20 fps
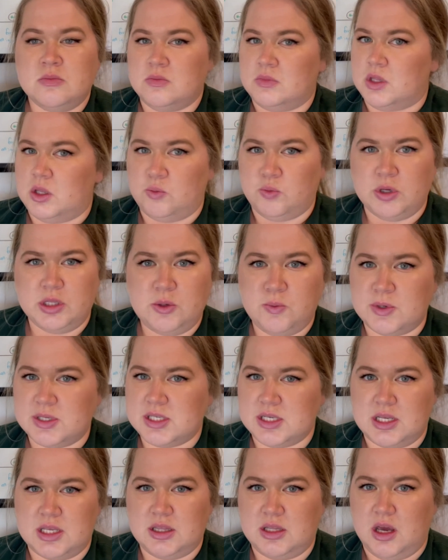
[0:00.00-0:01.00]
It really
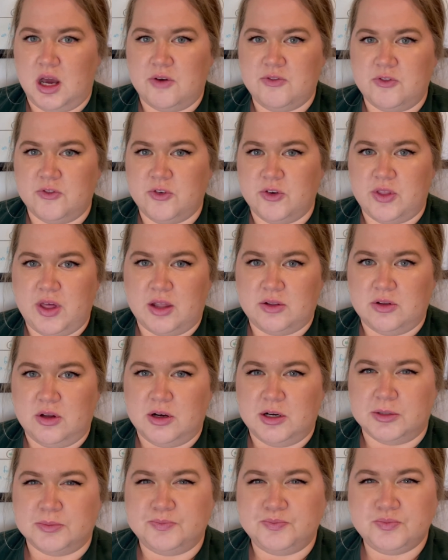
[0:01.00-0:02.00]
wasn't in the oven for that
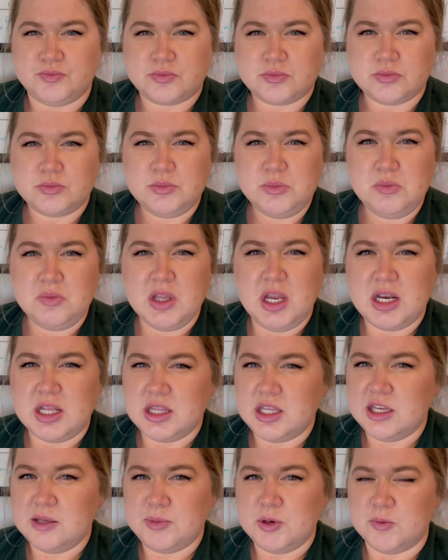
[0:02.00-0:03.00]
long, and I
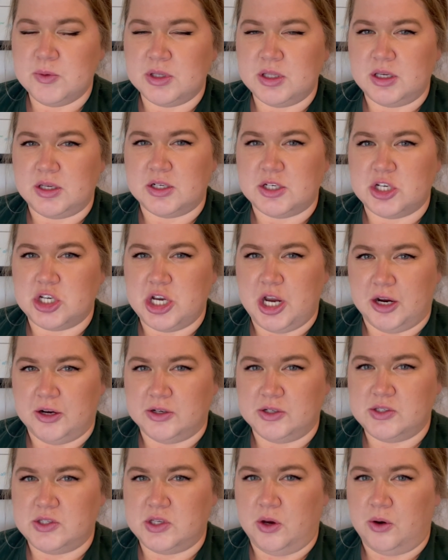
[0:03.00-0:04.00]
think it'd be really good to share.
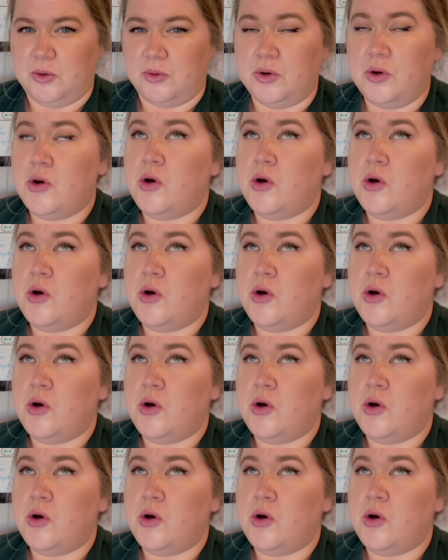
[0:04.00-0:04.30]
So